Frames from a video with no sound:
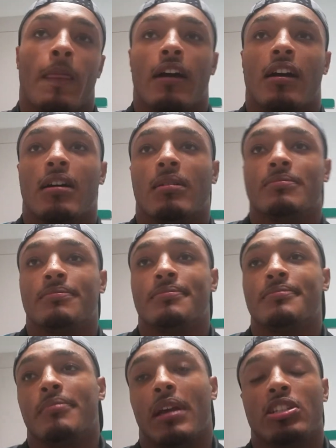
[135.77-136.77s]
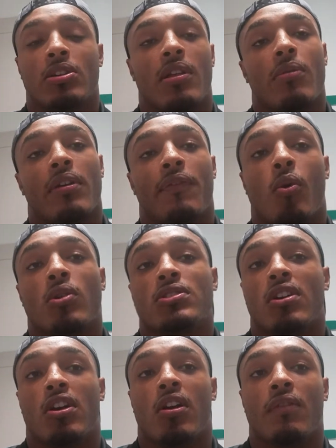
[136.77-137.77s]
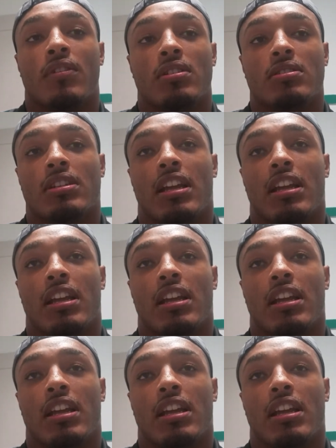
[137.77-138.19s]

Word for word: um, make sure that we force turnovers.